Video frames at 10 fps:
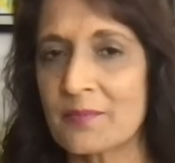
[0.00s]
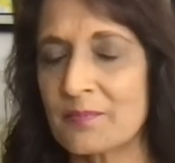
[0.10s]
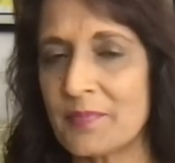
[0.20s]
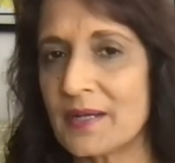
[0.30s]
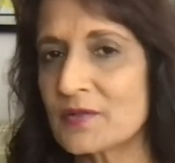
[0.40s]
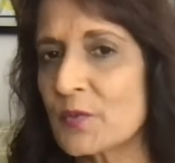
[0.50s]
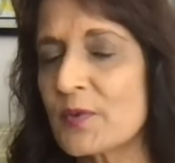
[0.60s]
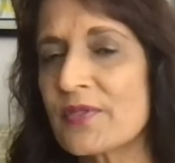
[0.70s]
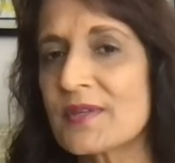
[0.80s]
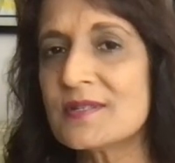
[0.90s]
but
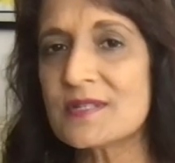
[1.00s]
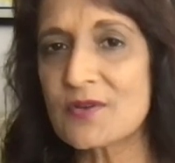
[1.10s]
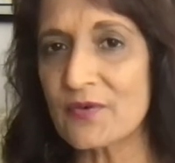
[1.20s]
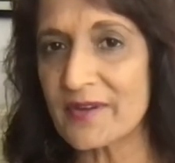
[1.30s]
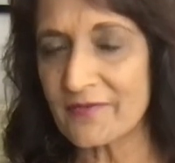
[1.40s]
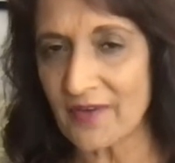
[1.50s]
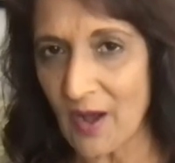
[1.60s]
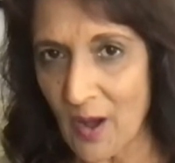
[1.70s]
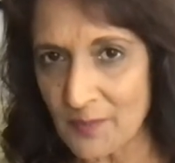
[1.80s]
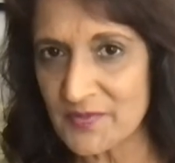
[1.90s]
with a degree of
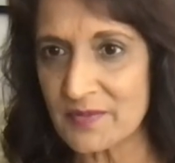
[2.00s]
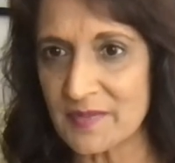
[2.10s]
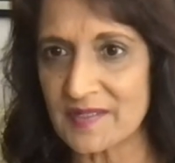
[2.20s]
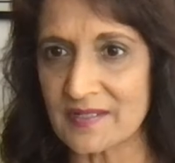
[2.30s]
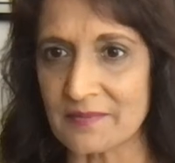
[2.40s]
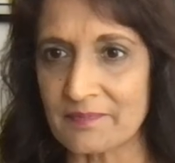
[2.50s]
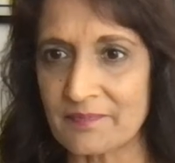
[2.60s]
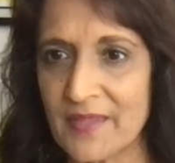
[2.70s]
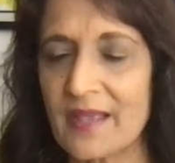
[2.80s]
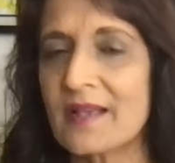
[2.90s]
optimism
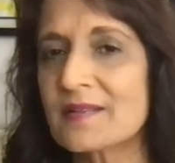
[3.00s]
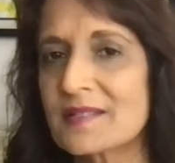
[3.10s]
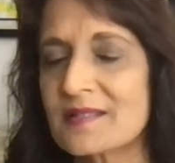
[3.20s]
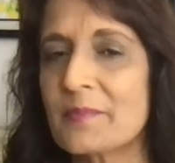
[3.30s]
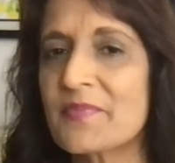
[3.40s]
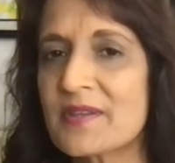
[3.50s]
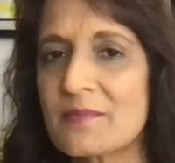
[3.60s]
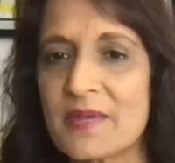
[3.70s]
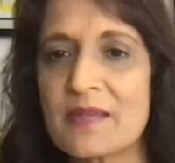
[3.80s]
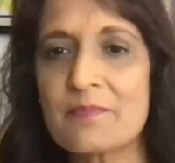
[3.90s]
as something
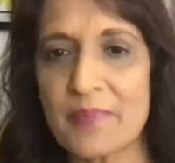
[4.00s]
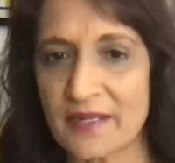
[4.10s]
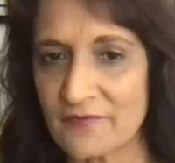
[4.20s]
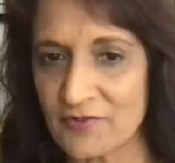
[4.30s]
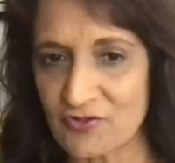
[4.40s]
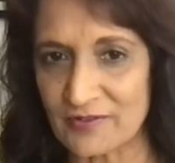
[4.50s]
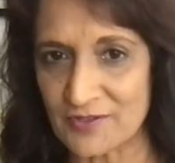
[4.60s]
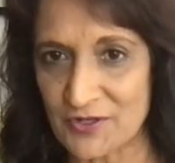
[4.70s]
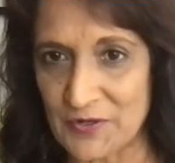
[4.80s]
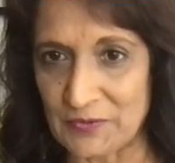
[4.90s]
being beneficial
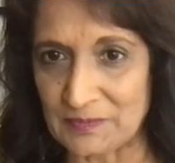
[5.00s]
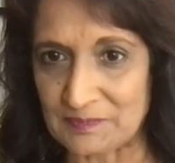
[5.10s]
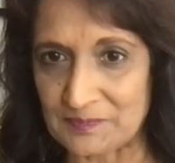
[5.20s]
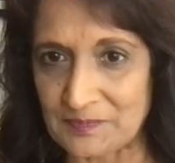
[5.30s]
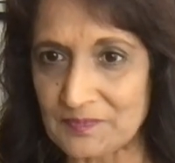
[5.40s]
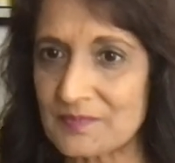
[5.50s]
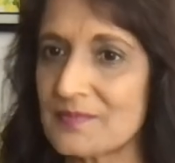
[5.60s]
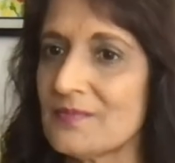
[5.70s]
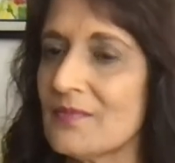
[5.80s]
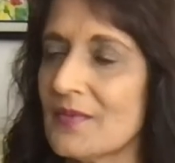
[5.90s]
to you.
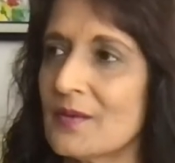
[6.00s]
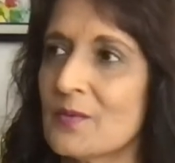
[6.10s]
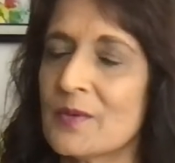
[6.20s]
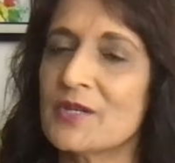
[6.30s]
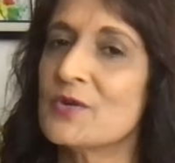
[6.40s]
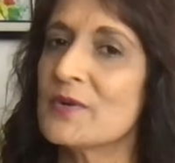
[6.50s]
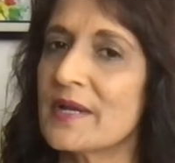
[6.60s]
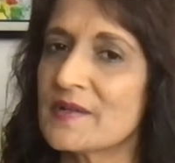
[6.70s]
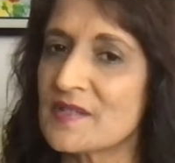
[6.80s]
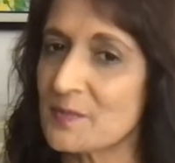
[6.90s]
When you
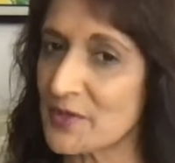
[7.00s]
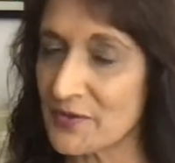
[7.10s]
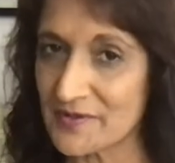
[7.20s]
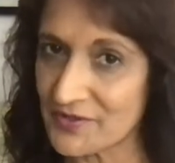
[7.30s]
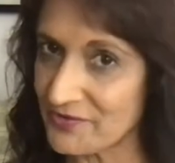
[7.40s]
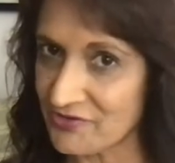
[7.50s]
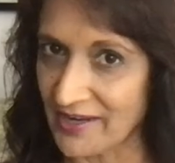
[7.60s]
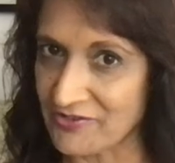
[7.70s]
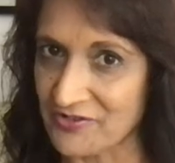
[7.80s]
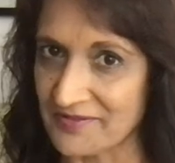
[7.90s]
experience
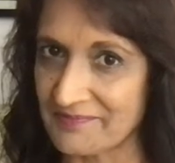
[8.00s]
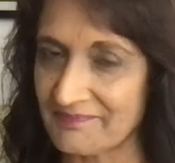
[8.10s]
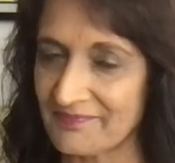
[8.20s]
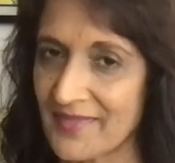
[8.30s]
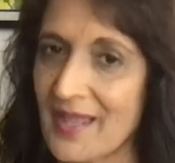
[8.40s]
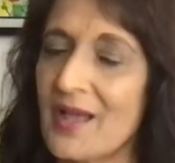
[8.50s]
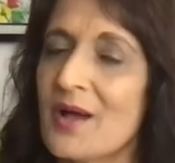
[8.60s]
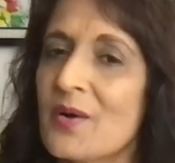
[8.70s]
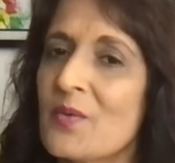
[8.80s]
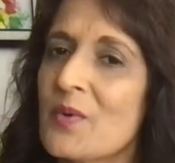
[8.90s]
rejection,
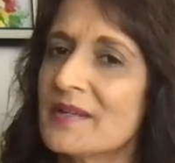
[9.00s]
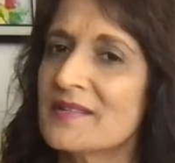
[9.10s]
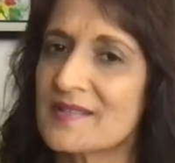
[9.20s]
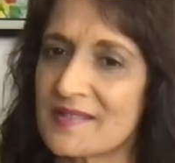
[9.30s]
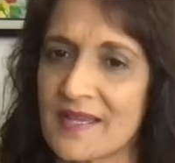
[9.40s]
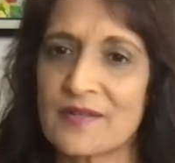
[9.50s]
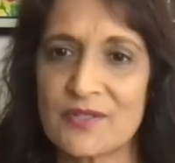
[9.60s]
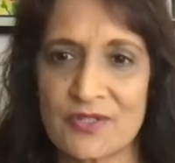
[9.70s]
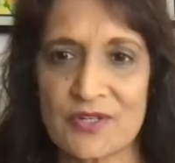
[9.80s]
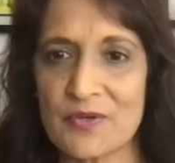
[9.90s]
what it
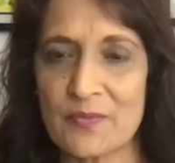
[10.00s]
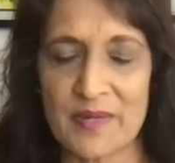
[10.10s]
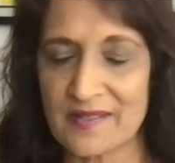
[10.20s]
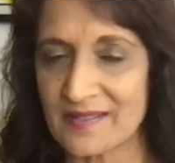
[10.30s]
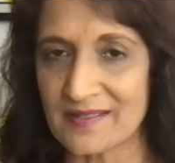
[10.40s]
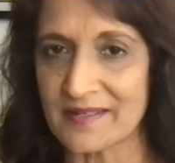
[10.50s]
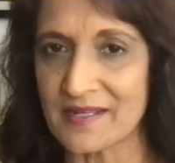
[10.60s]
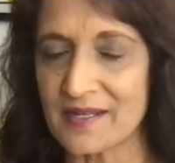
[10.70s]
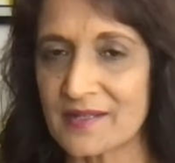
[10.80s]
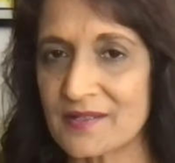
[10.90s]
says to you
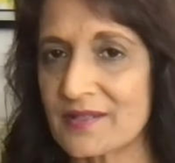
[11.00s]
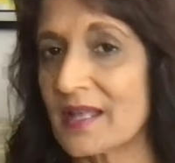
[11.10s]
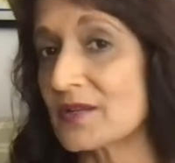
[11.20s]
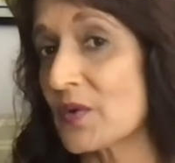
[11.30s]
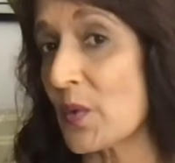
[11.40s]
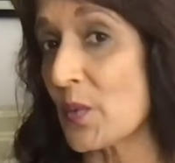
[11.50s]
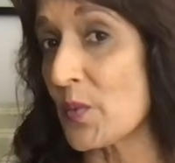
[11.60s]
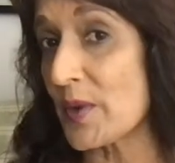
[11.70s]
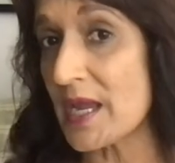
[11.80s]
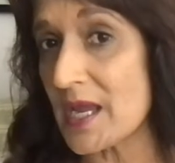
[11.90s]
basically is that
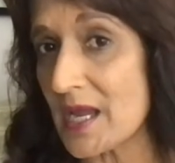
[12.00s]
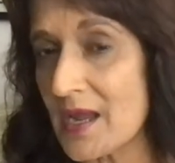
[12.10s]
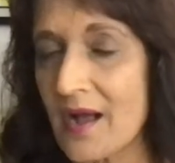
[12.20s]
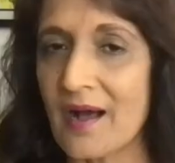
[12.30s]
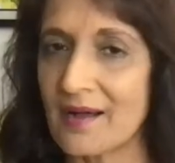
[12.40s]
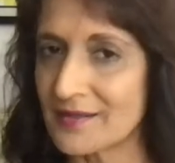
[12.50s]
we are